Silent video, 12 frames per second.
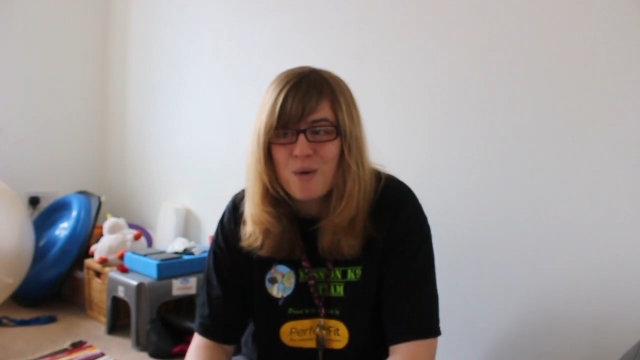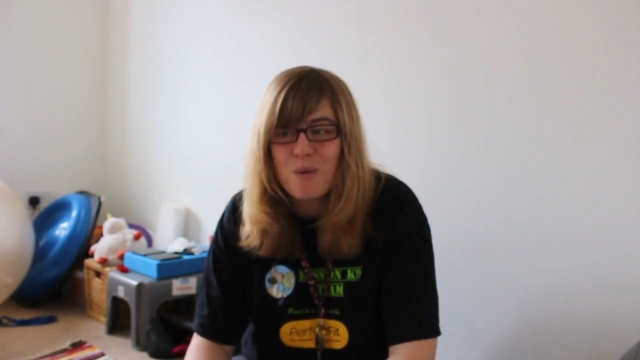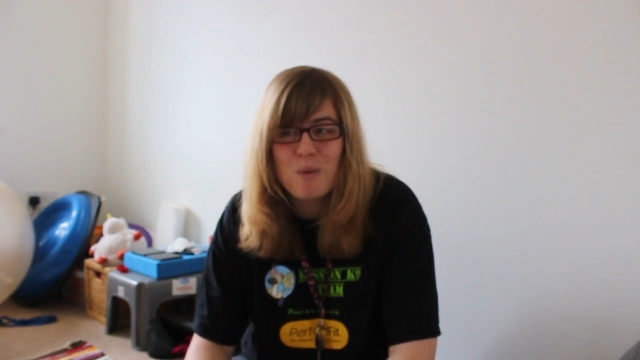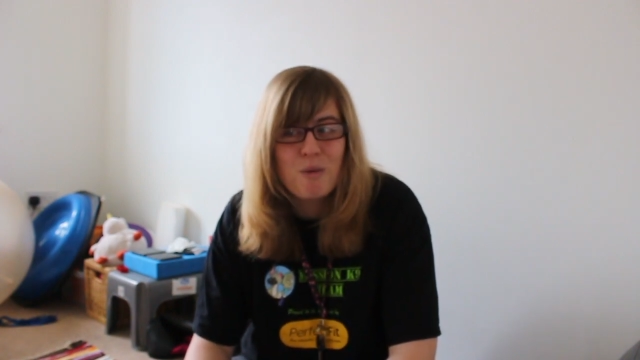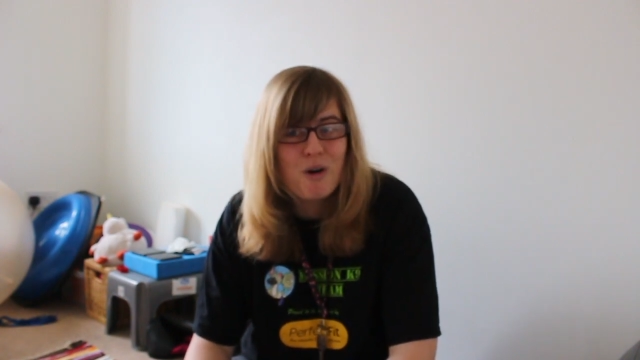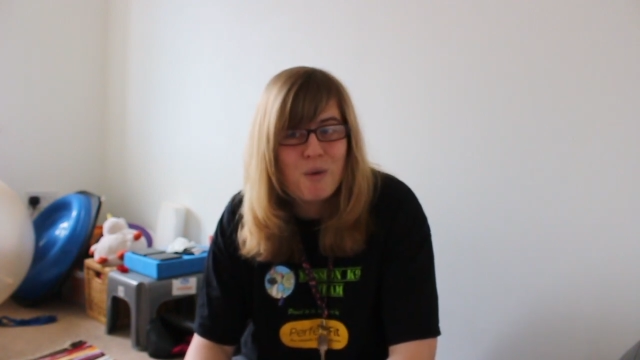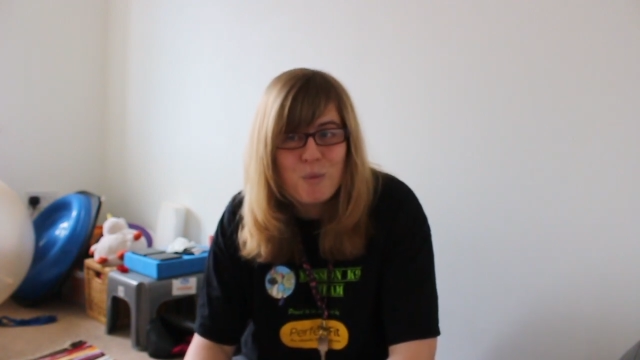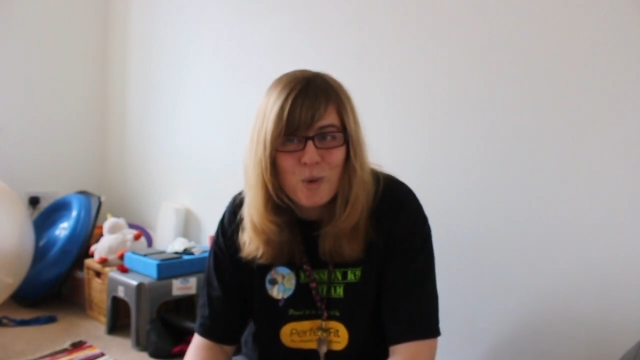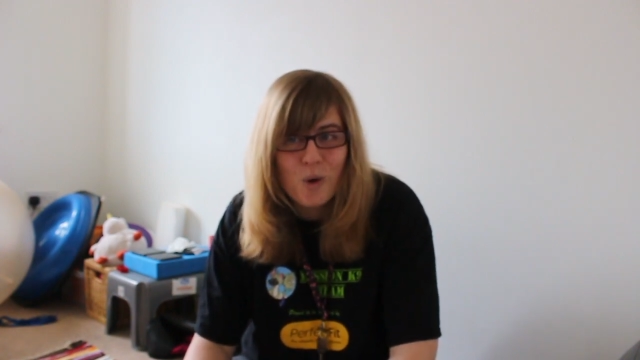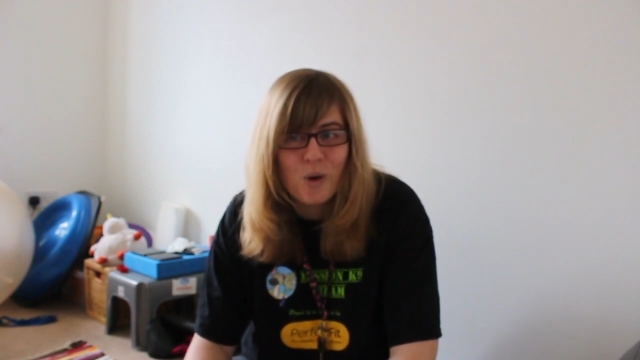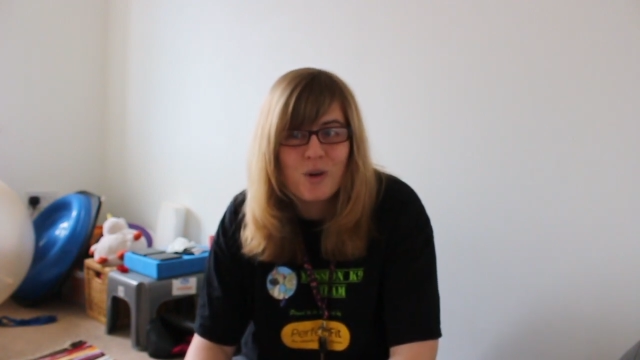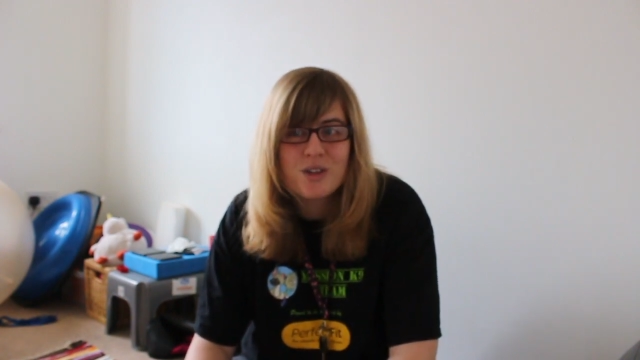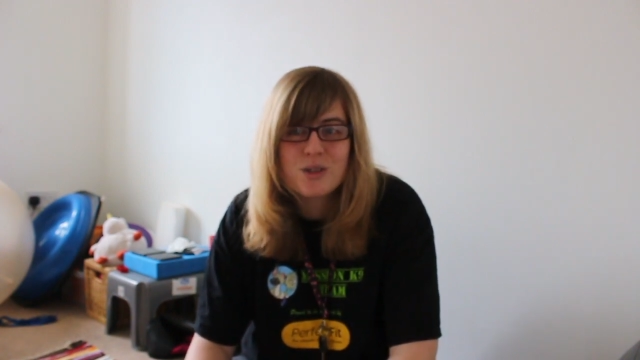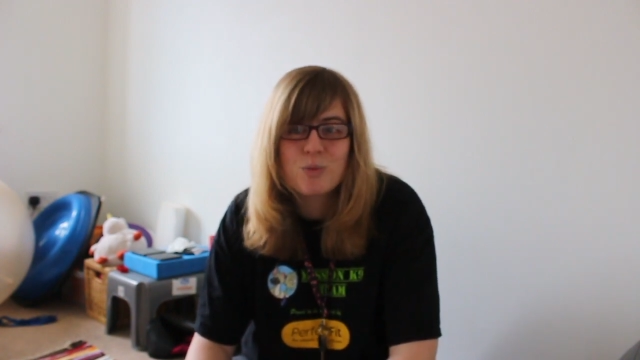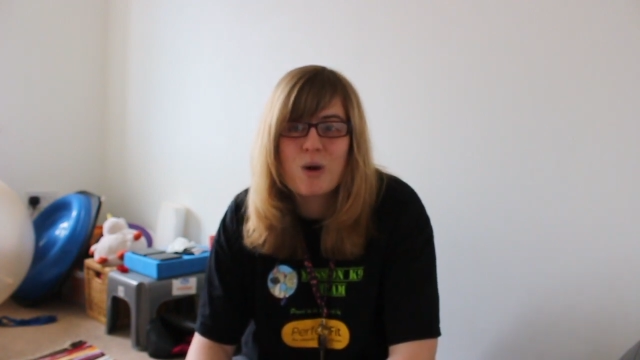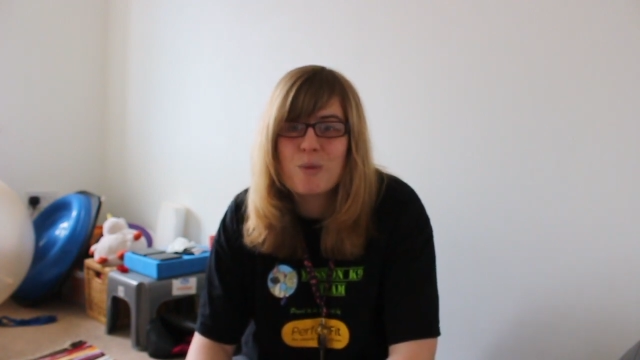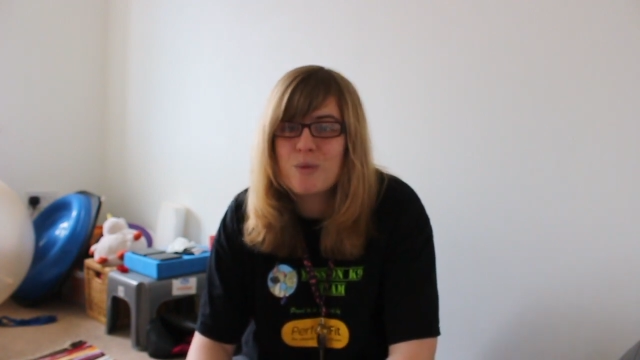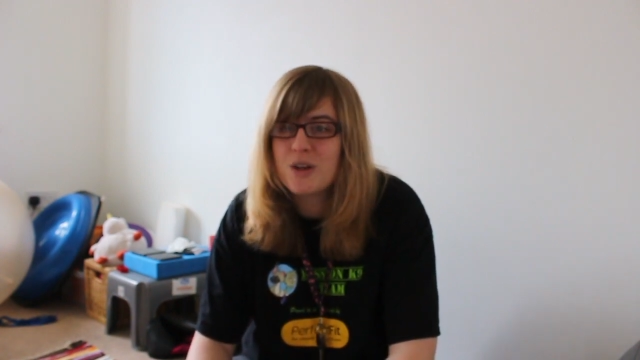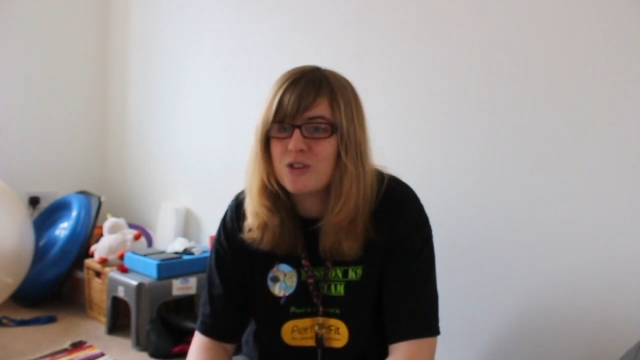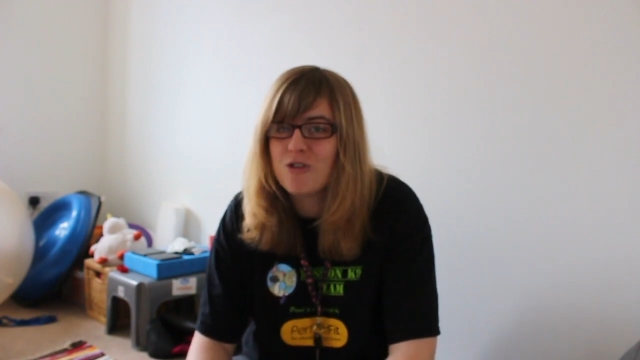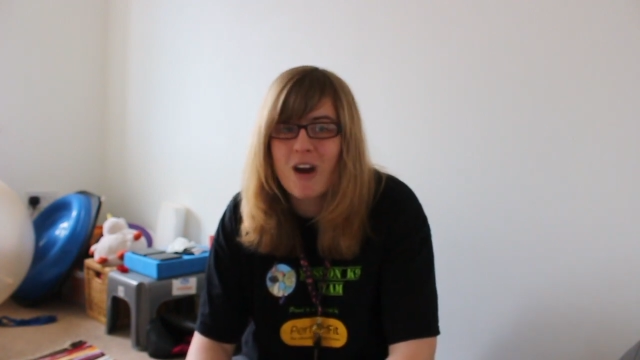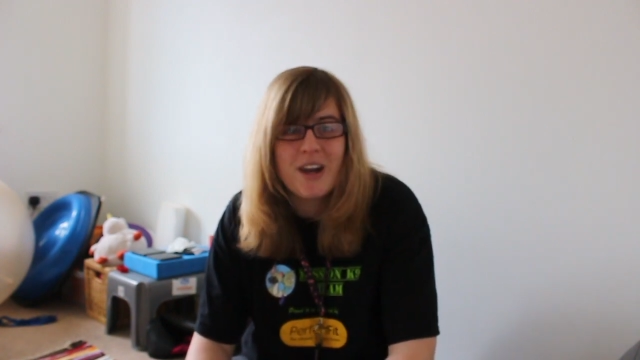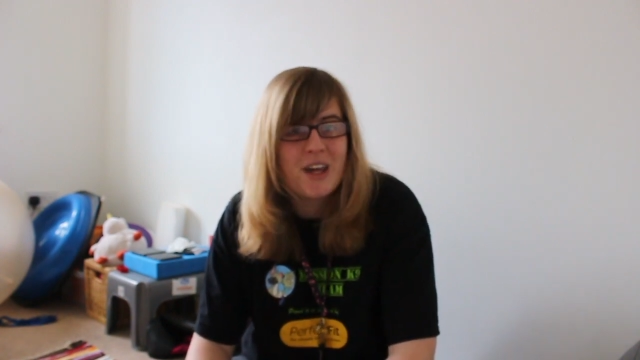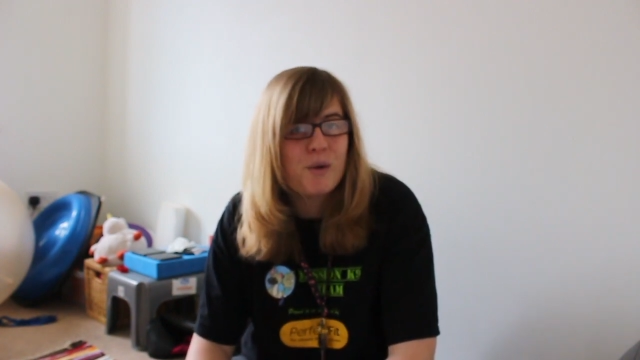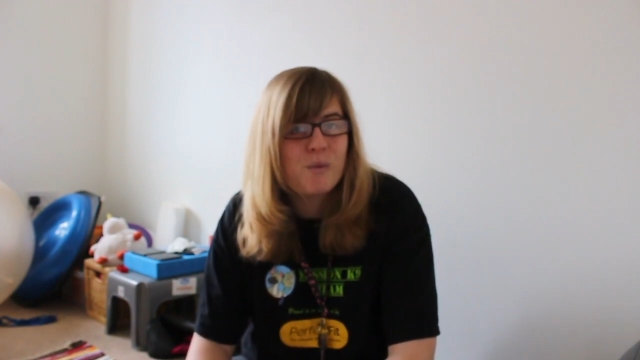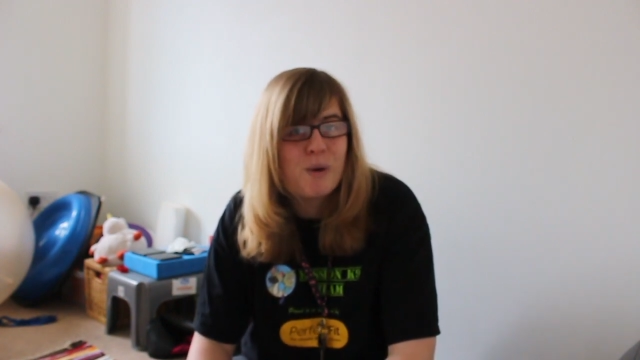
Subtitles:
When we're on walks, when we're training,